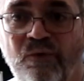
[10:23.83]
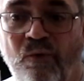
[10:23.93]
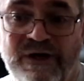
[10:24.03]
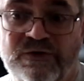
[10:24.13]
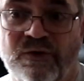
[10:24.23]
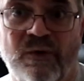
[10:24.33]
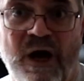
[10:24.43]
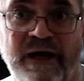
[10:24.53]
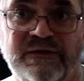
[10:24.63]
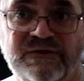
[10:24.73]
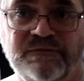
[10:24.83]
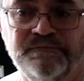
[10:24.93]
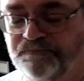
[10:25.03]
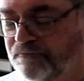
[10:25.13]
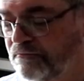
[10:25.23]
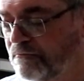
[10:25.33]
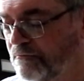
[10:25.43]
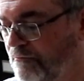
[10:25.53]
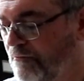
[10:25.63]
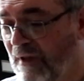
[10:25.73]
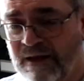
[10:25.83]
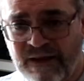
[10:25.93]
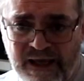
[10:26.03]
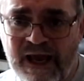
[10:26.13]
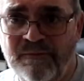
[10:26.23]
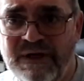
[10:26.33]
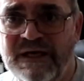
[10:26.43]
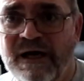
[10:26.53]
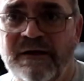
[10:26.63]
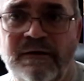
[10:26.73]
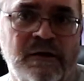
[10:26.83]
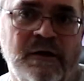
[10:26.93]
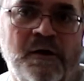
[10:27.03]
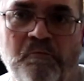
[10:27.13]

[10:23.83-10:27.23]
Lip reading: winterize. That can be done,